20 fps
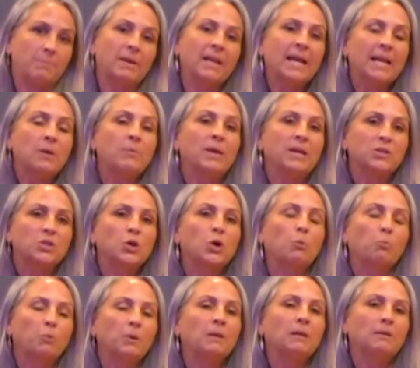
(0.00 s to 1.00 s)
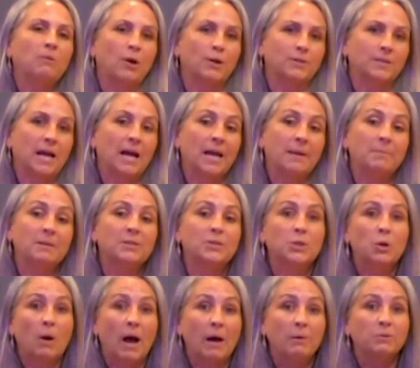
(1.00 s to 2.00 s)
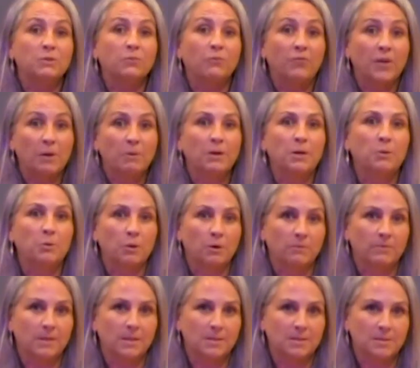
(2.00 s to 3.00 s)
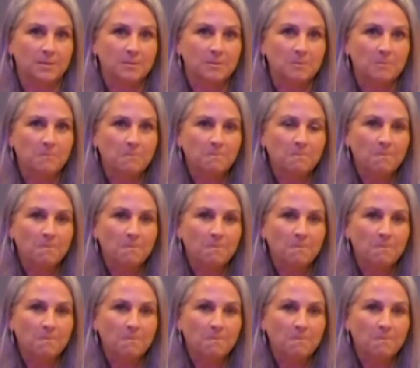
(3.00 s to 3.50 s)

But anyway, it took a really long time. And so I was very nervous